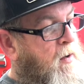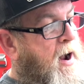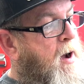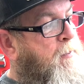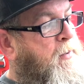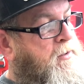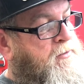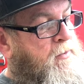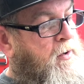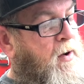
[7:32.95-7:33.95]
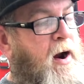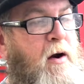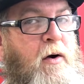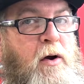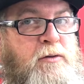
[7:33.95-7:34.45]
your output. So your
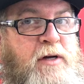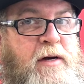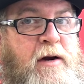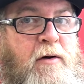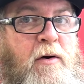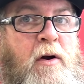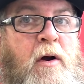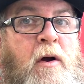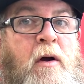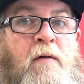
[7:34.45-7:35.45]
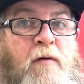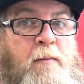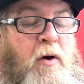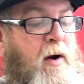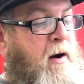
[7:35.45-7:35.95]
air goes in here
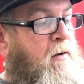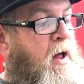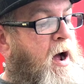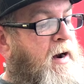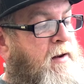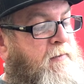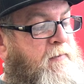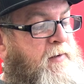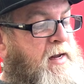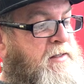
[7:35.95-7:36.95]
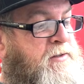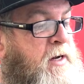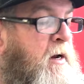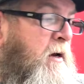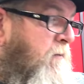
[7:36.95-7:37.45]
from your air line, and then this,
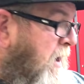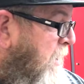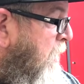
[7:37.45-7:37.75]
you've got a